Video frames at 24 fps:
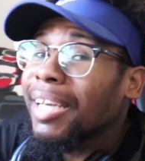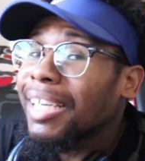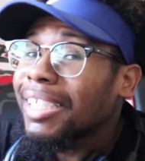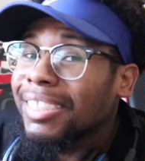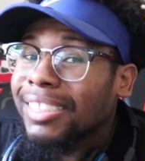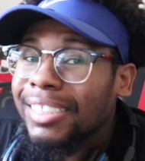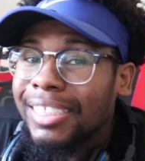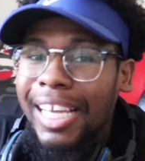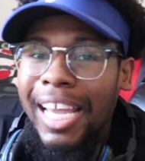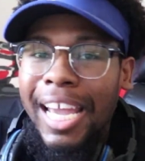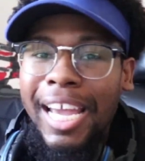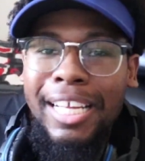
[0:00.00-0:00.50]

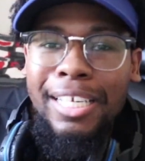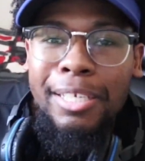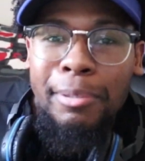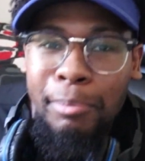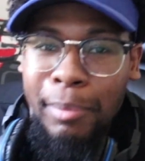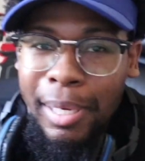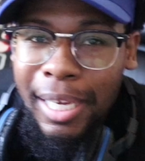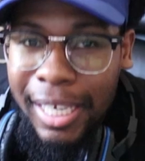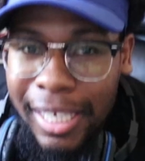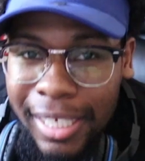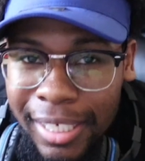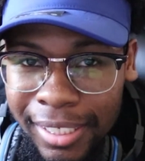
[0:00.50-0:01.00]
best
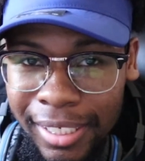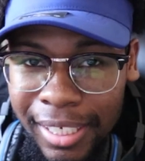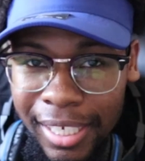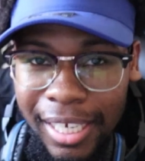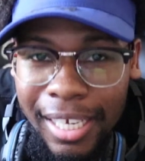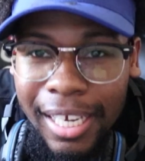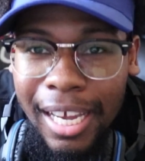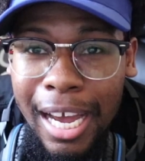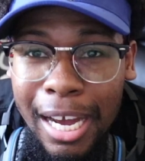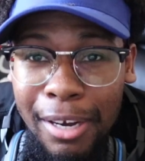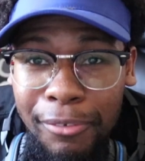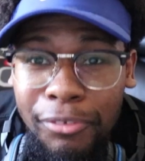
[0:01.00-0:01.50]
anime
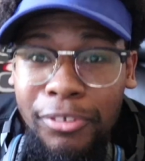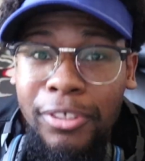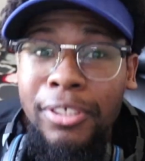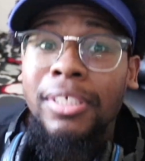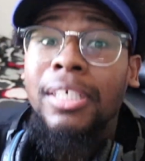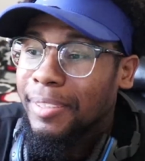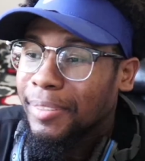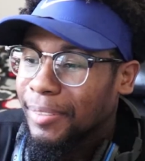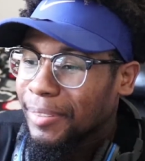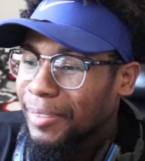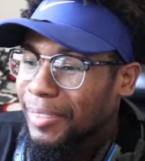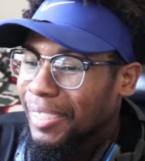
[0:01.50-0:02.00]
ever.
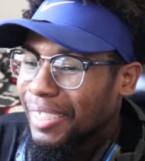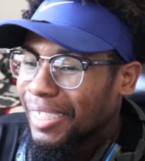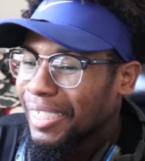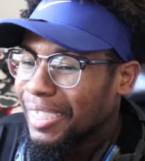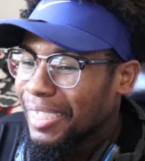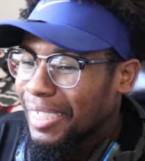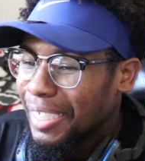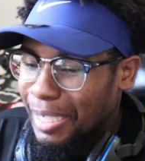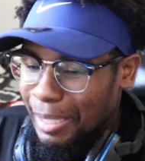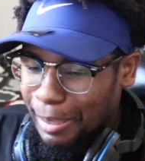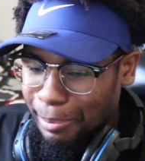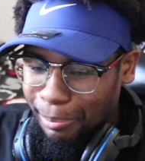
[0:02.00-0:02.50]

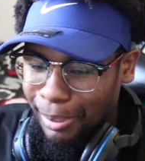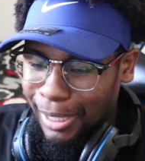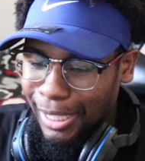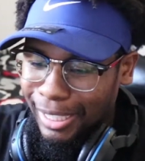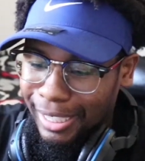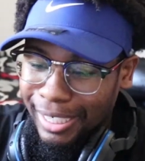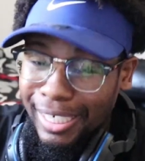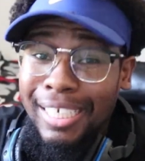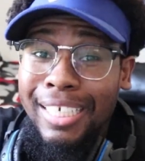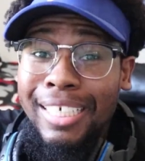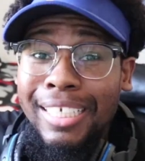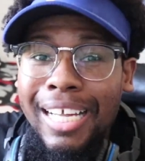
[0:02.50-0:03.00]

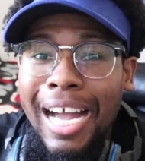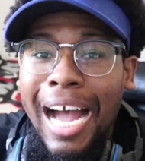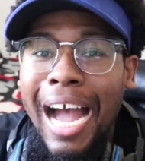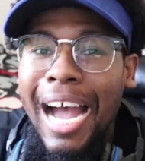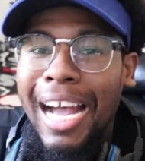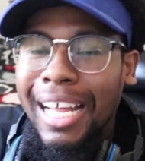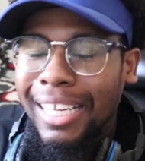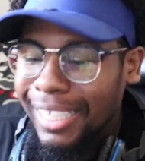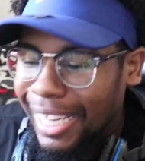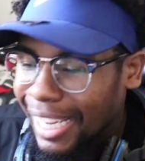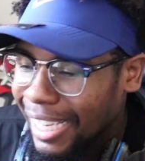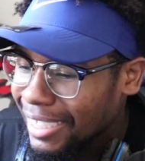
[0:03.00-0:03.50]
Bruh,
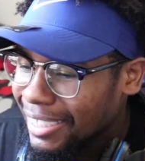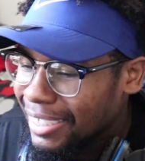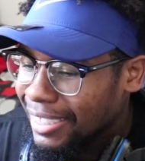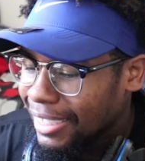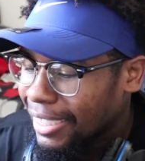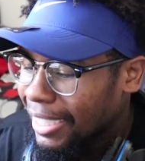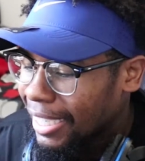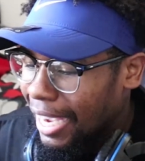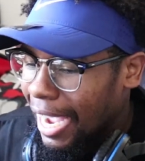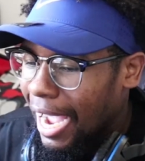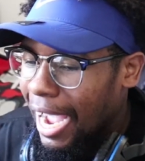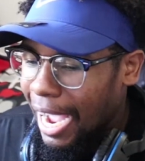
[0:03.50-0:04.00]
highlights,
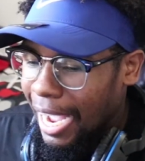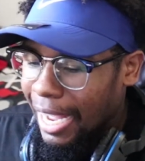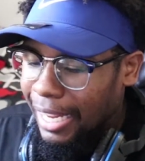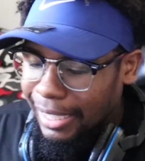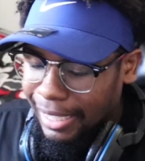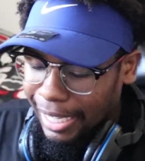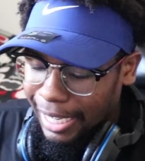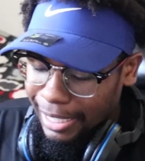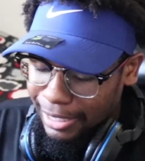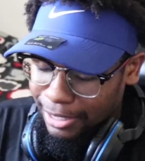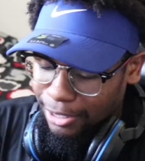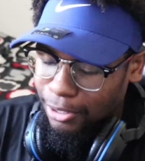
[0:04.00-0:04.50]

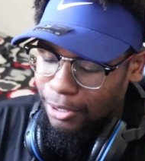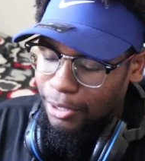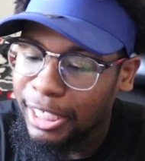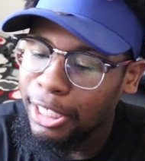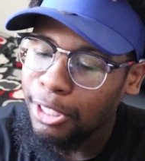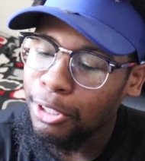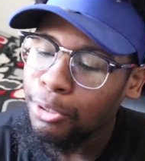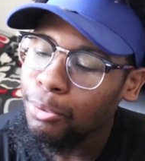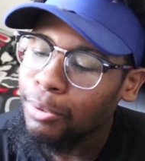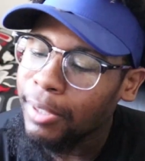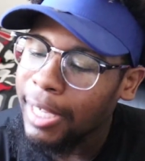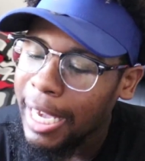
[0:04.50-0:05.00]
highlights.
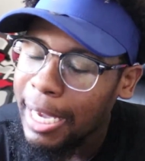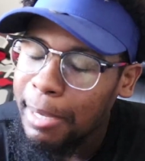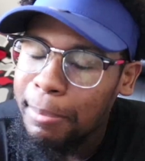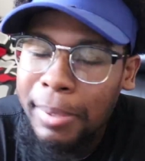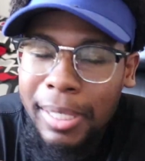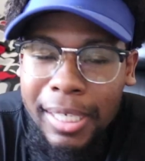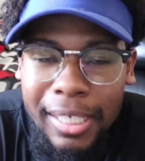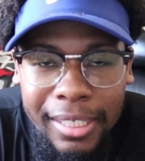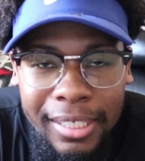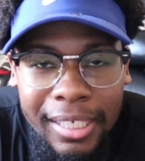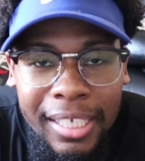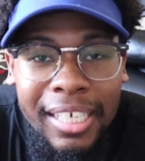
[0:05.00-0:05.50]
Gyu came
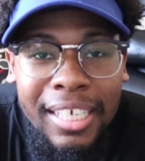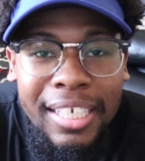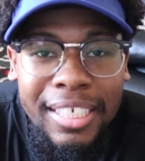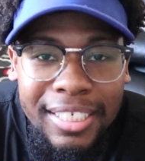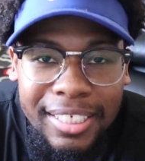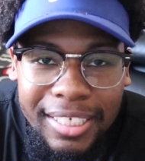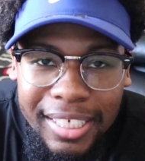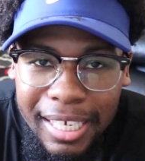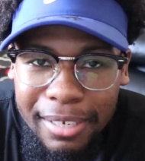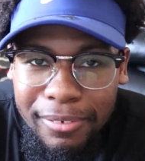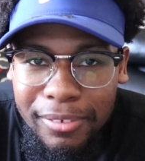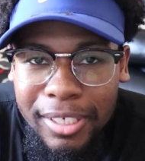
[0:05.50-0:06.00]
in,
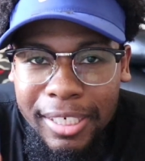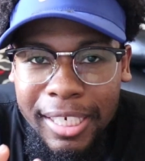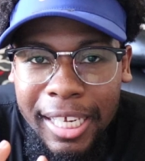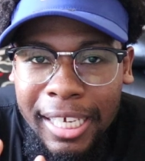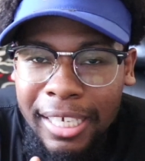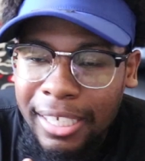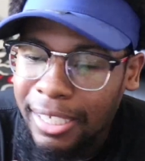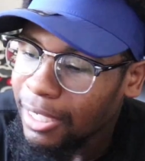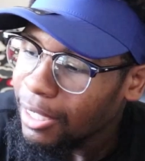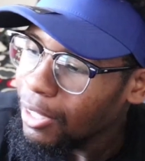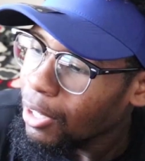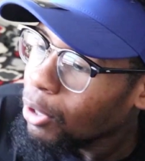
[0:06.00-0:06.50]
saved the
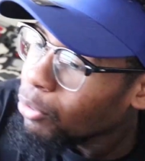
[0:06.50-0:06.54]
day.